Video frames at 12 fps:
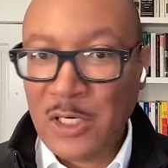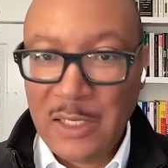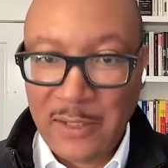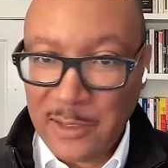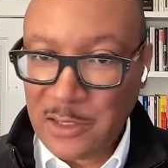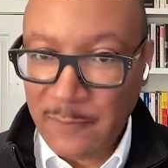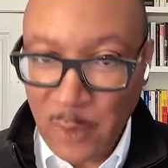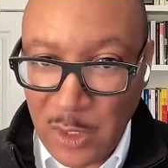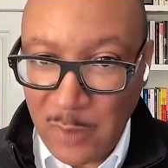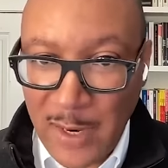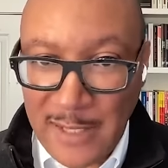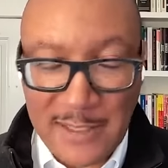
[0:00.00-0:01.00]
giving us the
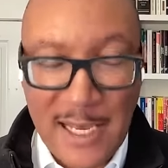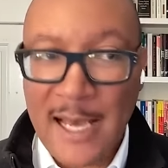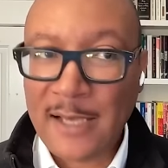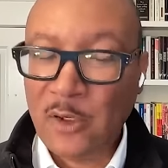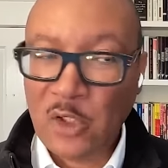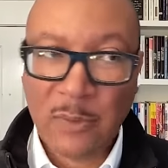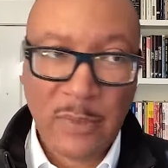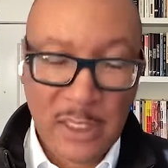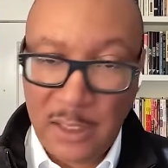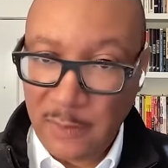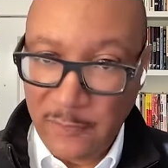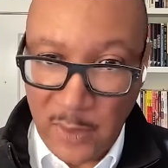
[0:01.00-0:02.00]
Voting Rights Act, ultimately
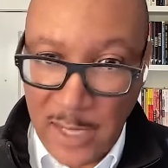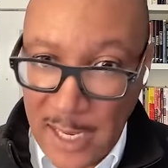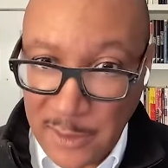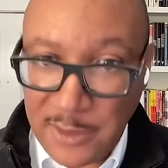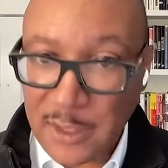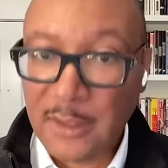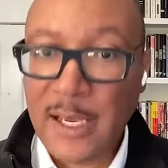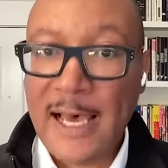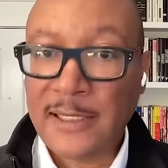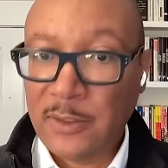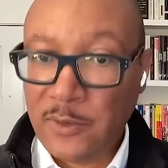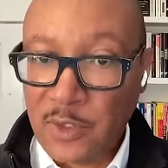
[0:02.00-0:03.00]
getting Fair Housing
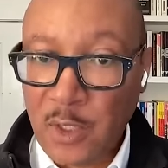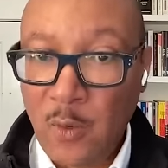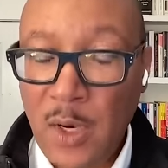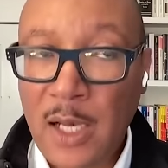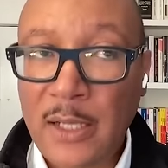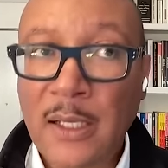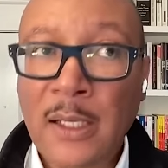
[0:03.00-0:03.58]
Act, and so on.